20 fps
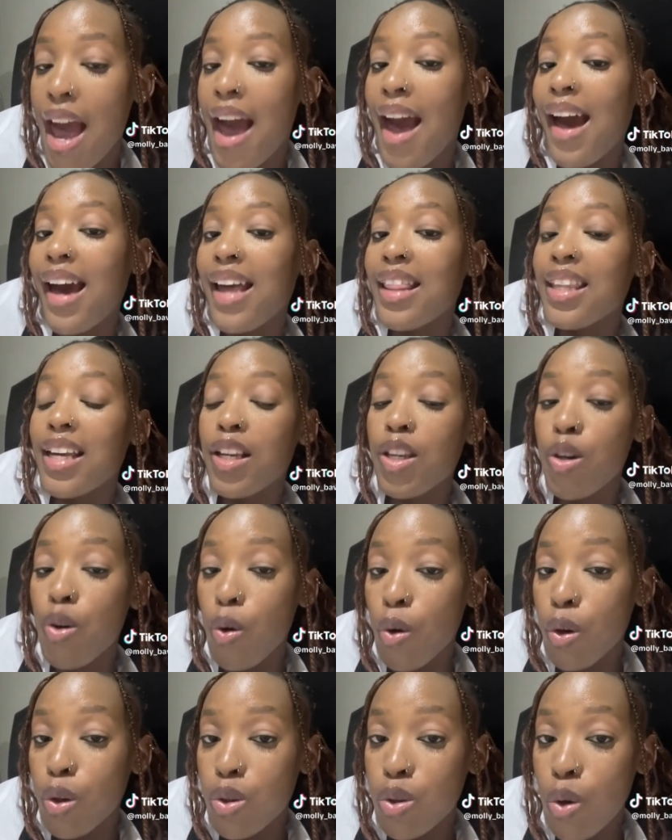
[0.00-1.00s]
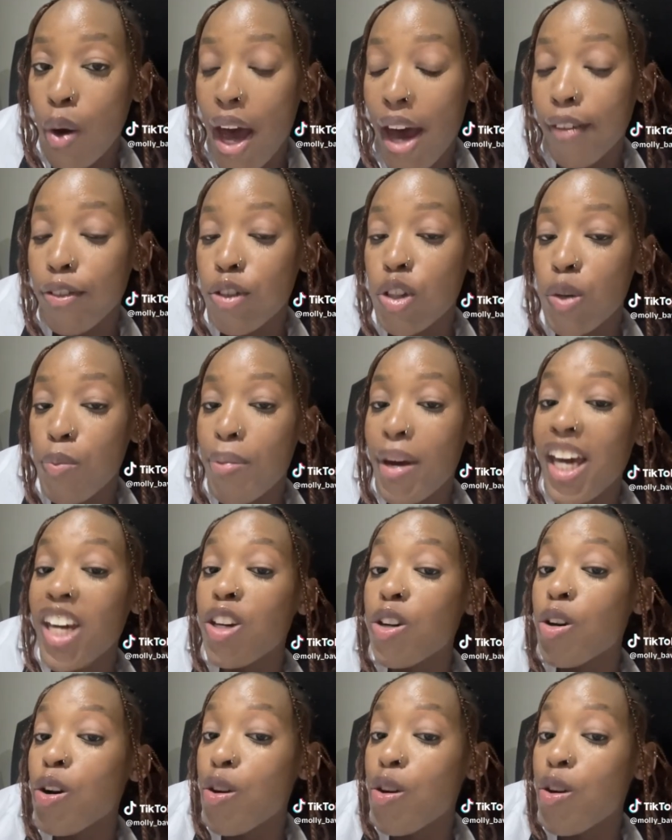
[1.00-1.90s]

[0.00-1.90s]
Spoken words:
And then you also have to pay your